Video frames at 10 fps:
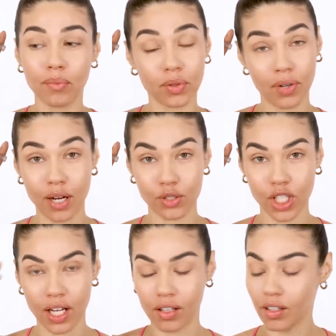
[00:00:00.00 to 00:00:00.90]
brow
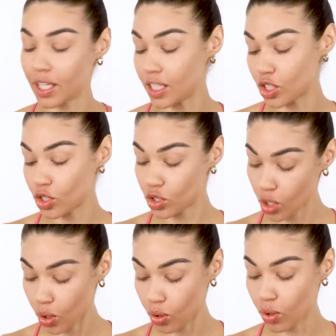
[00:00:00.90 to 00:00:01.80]
gel. It's
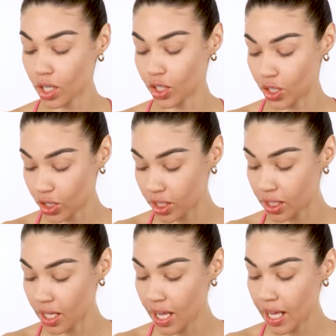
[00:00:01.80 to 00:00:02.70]
so
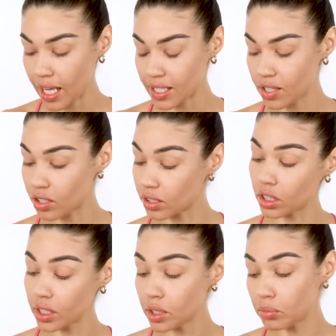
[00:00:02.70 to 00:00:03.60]
good. It's their
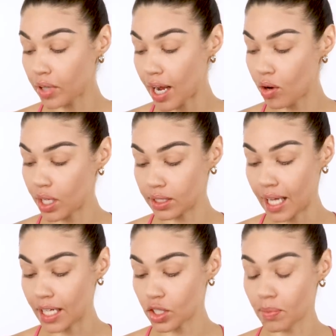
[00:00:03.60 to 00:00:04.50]
Clear Brow and
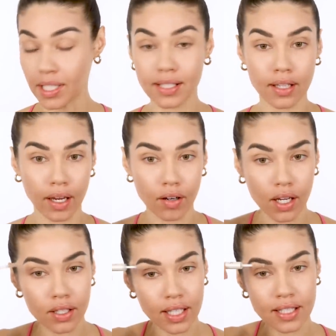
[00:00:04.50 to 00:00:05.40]
Lash
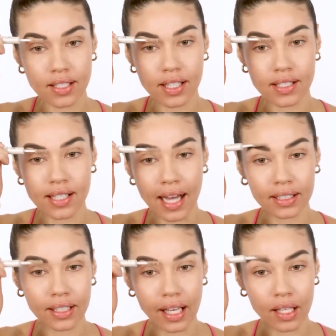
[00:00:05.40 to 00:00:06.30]
Mascara. That's the
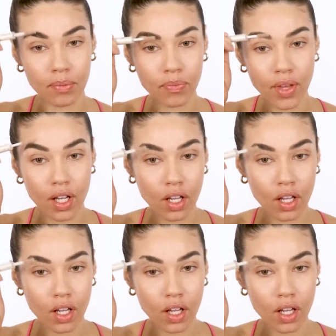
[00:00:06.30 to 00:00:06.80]
exact name.